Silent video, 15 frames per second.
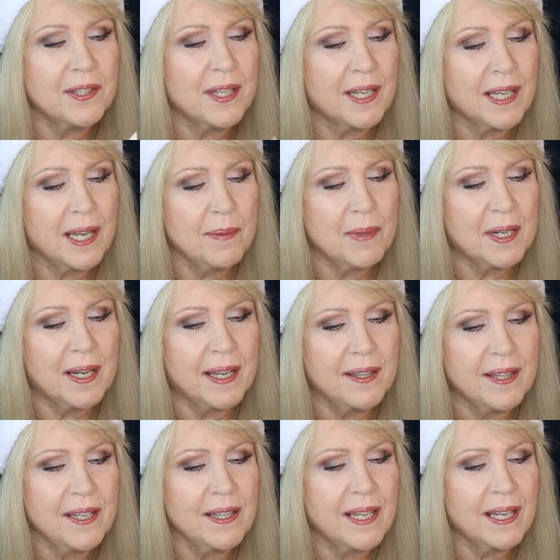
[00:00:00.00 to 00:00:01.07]
They came in, I
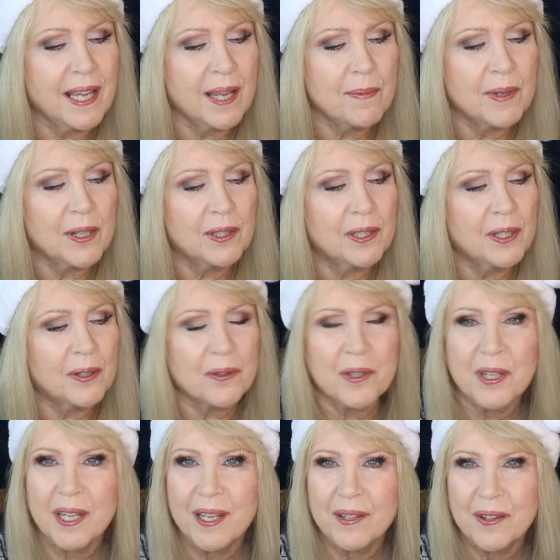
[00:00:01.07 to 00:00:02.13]
think they came in a little
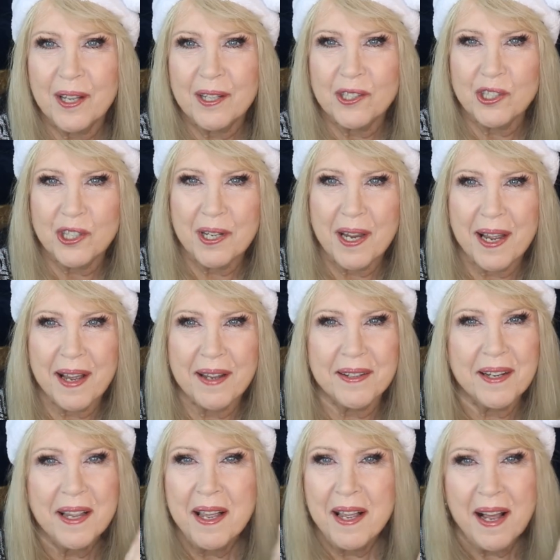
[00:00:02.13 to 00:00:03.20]
kit that she had.
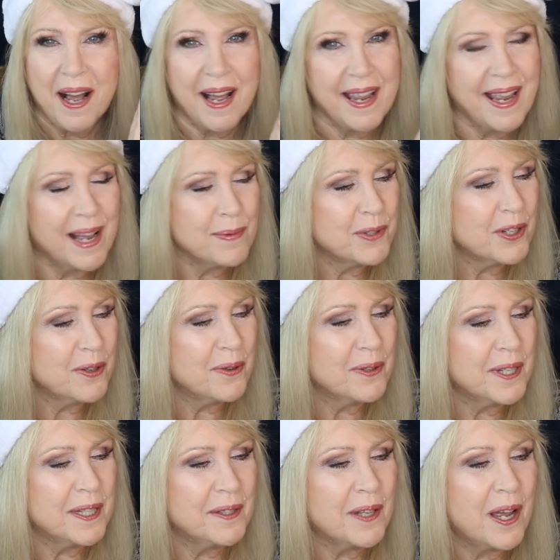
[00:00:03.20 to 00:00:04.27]
I
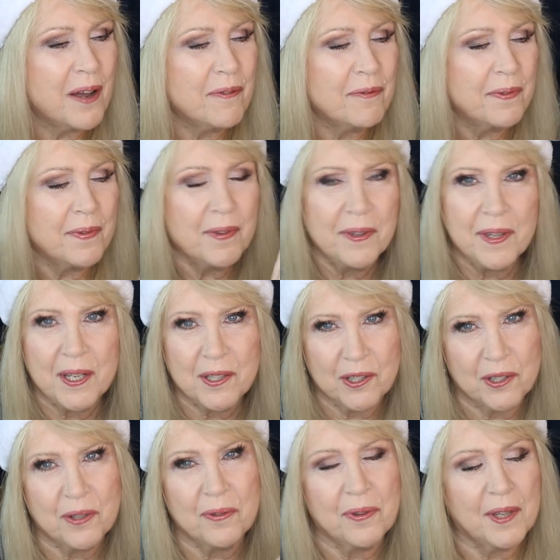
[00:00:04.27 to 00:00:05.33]
absolutely love
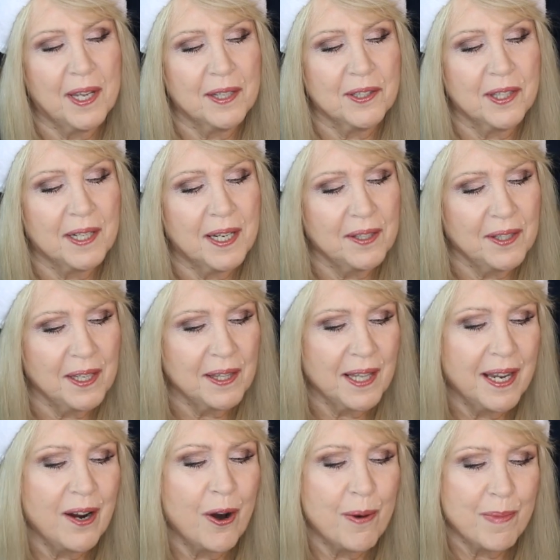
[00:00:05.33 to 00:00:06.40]
these two things, and I think
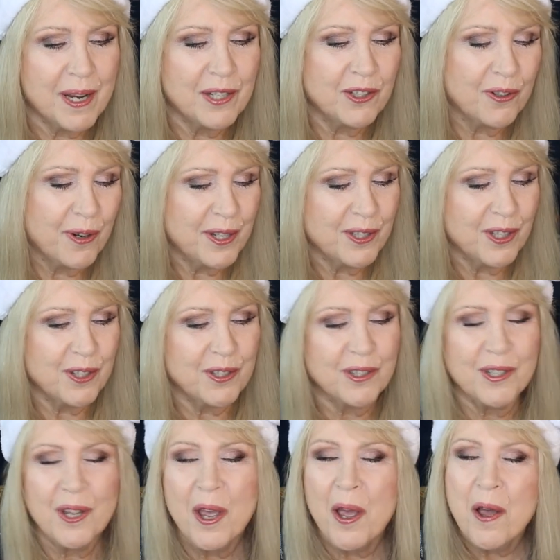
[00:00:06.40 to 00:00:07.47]
they are my
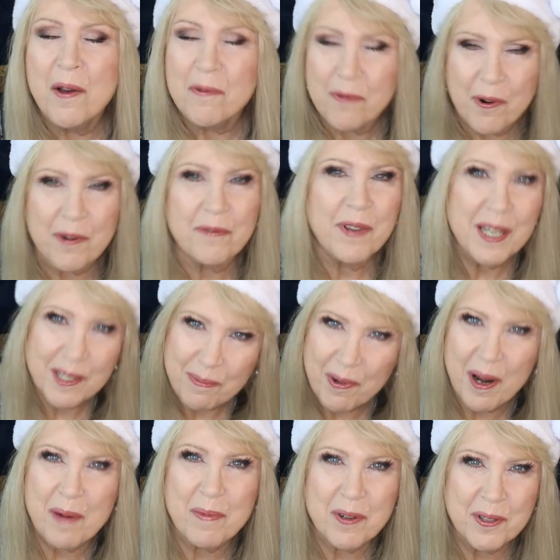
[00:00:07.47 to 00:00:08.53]
choices for face
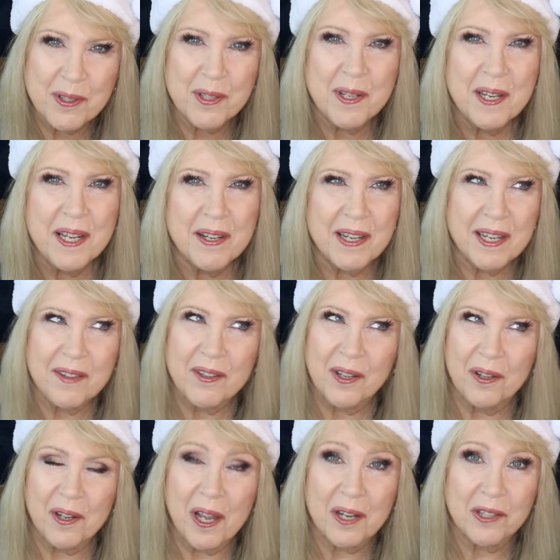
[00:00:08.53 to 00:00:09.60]
primers in the
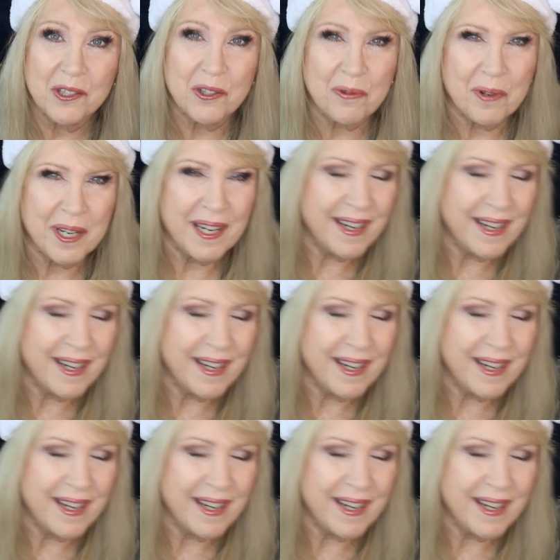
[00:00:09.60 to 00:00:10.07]
luxury